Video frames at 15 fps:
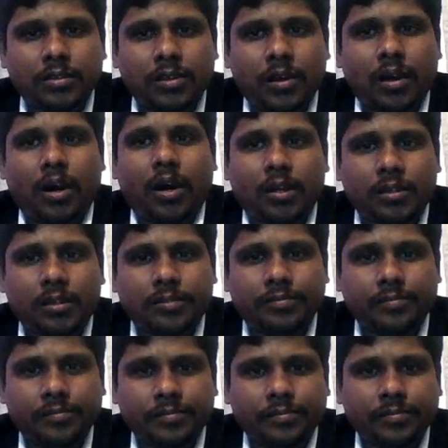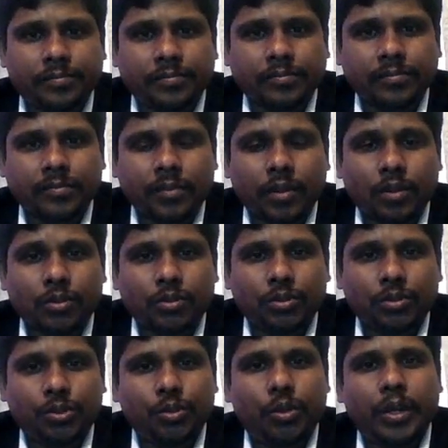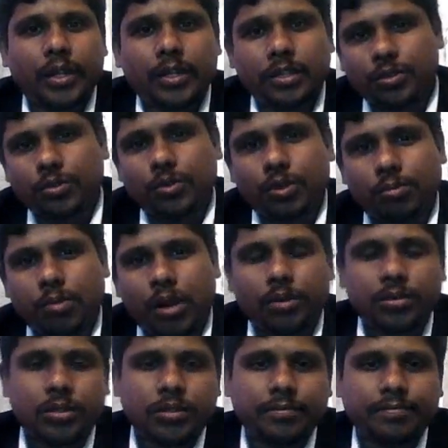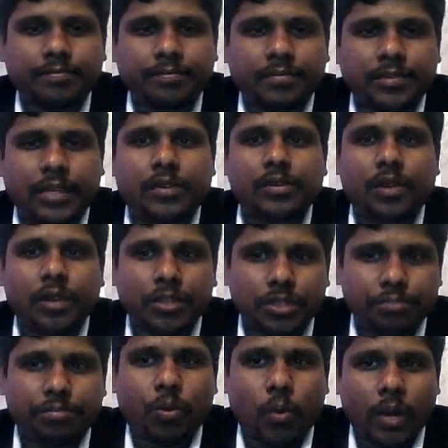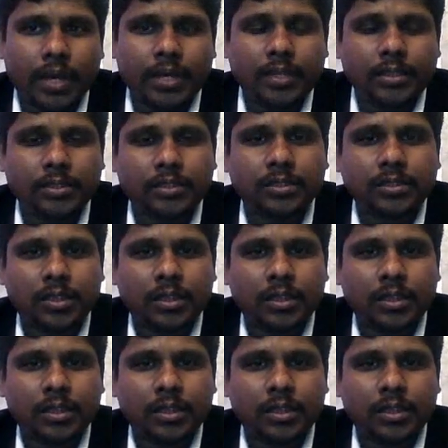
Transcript: are: should I need to go about technology providers,